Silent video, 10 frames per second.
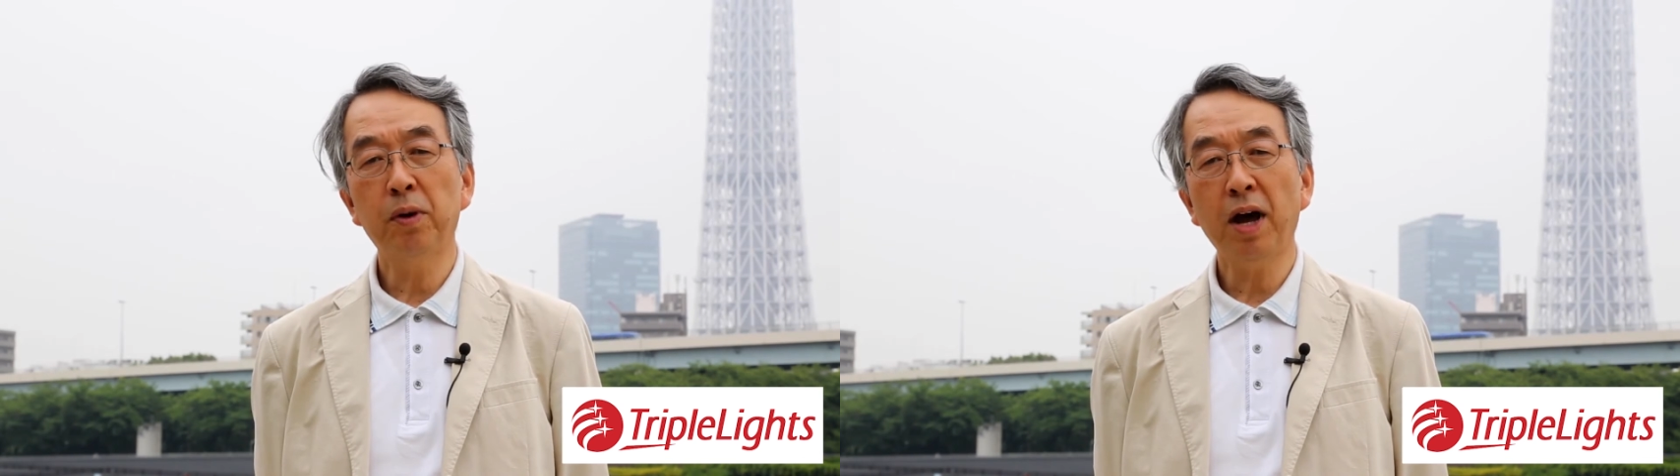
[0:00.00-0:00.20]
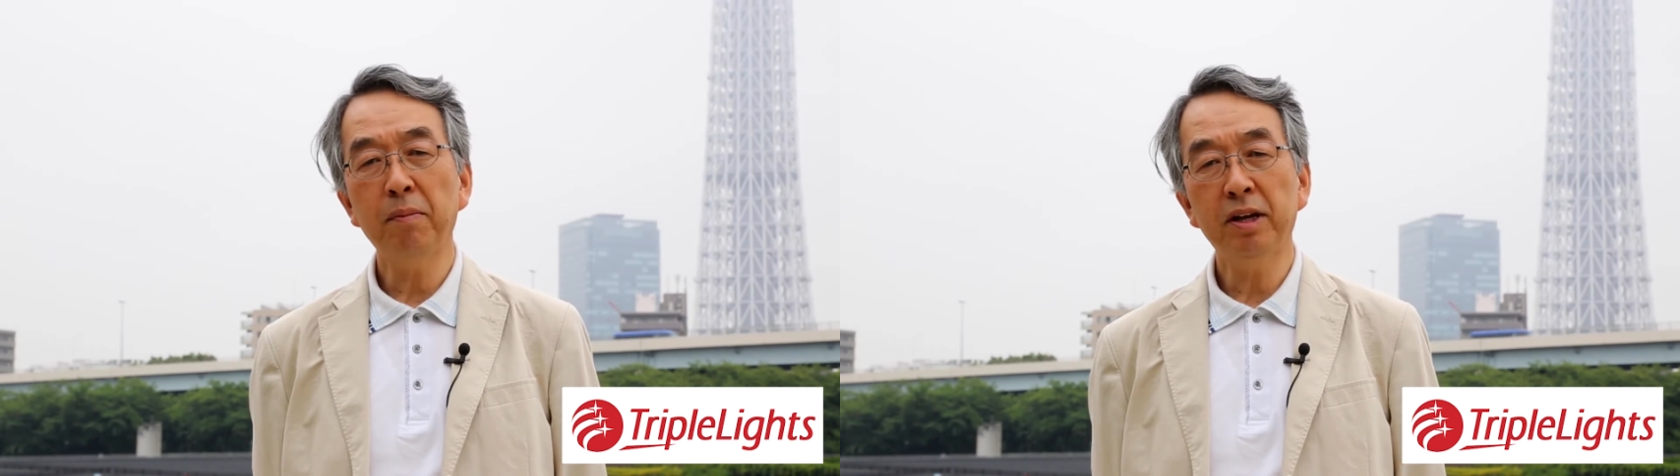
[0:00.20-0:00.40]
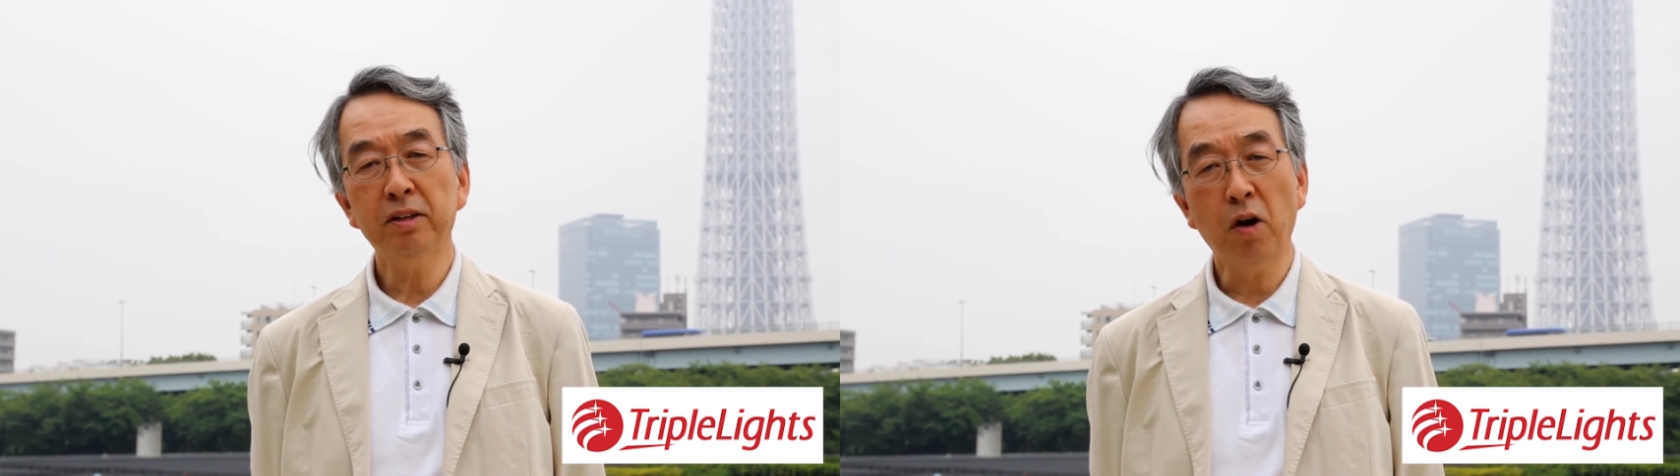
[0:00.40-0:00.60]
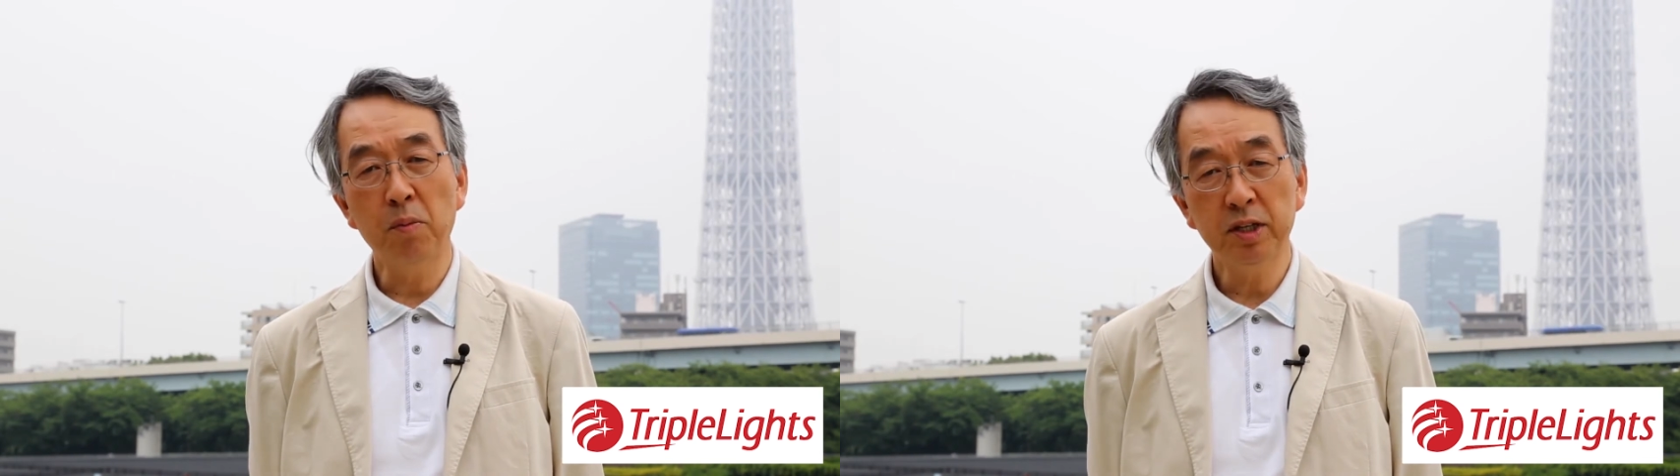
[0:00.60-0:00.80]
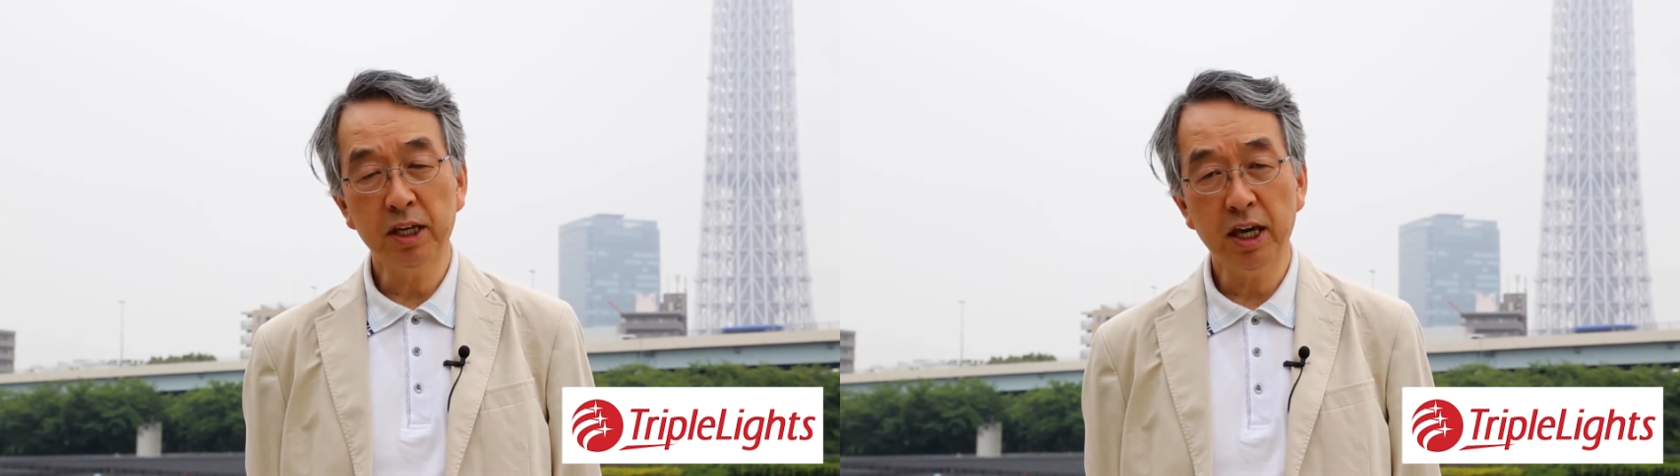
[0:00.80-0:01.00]
private
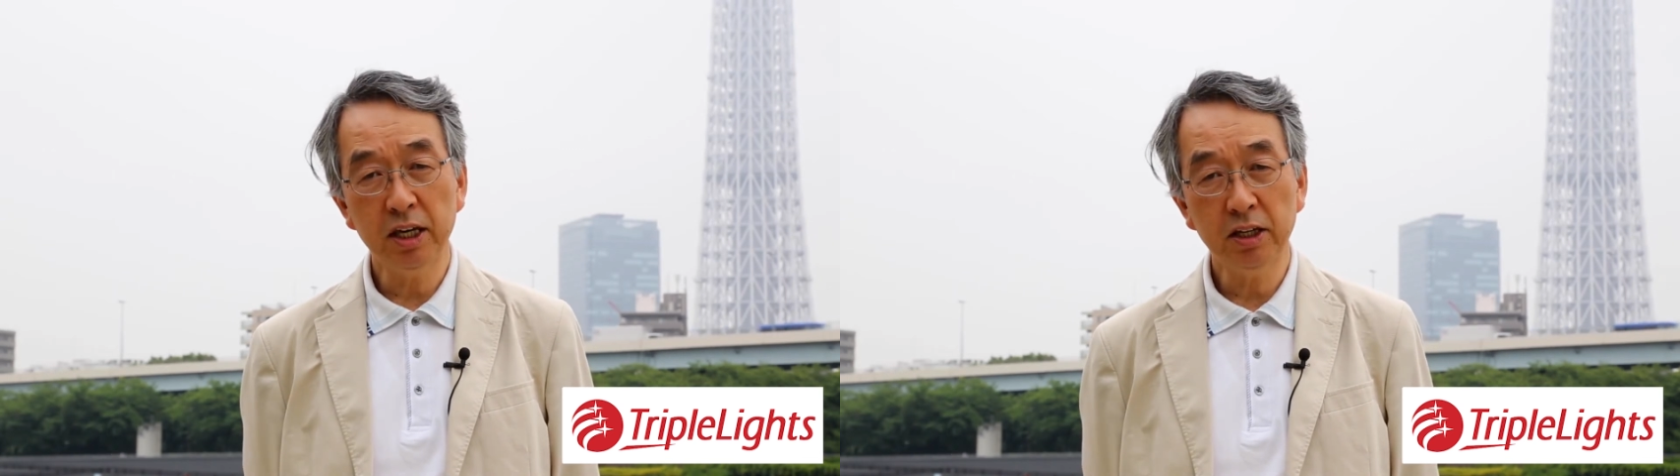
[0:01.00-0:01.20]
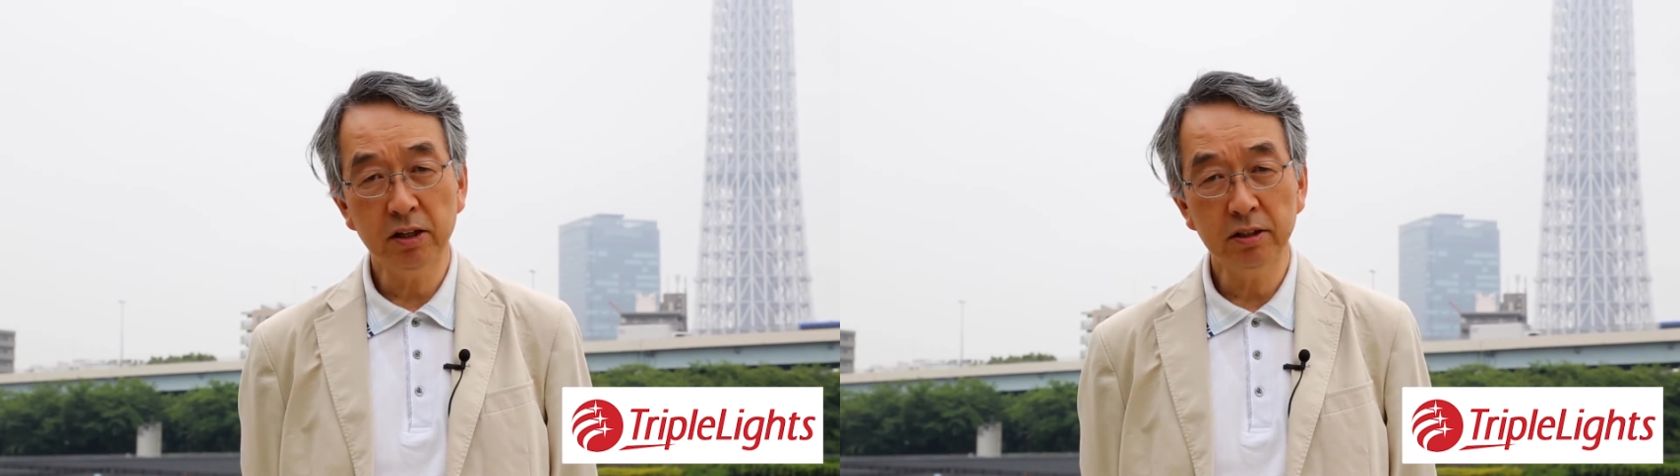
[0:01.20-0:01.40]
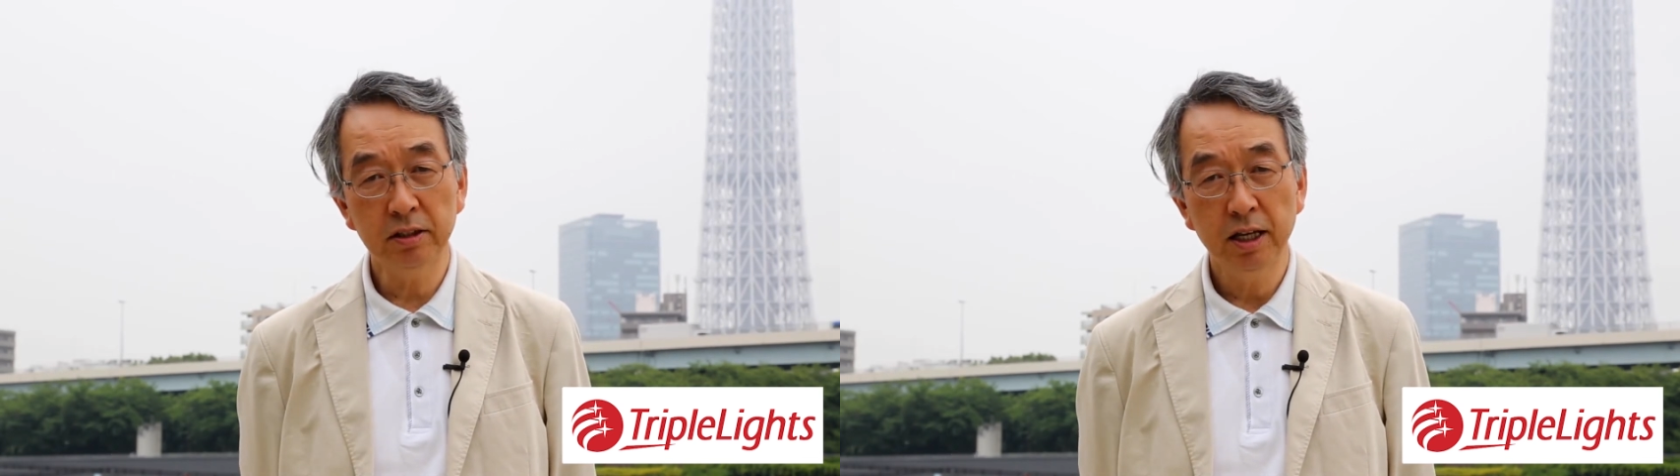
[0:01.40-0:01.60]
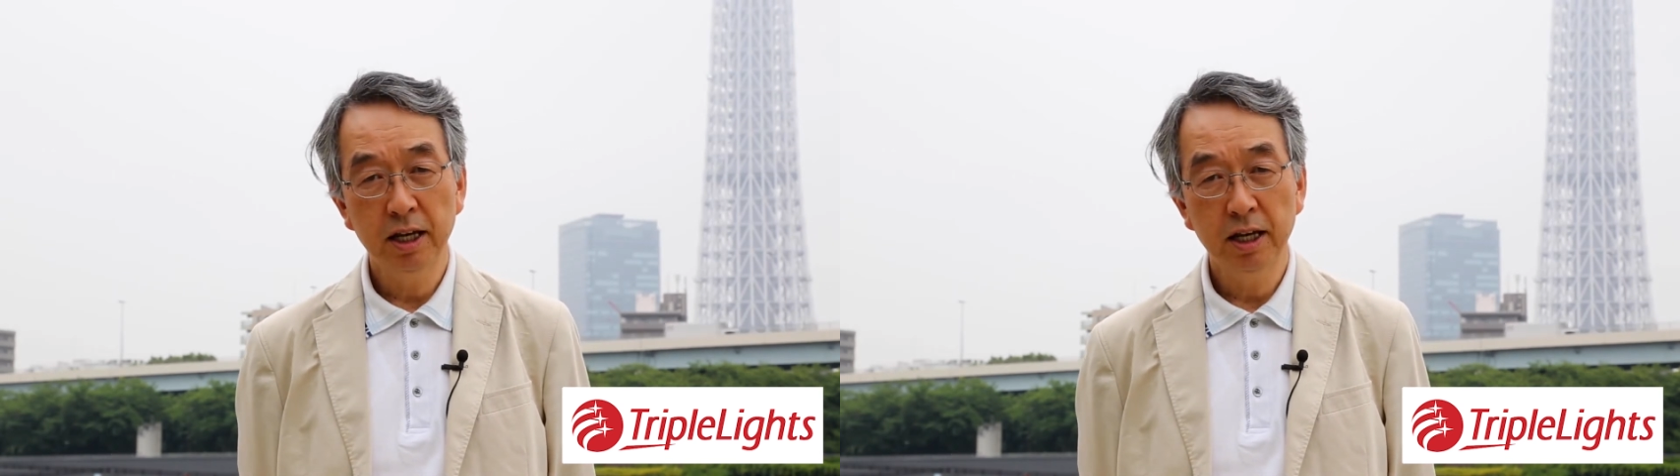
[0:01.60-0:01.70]
communication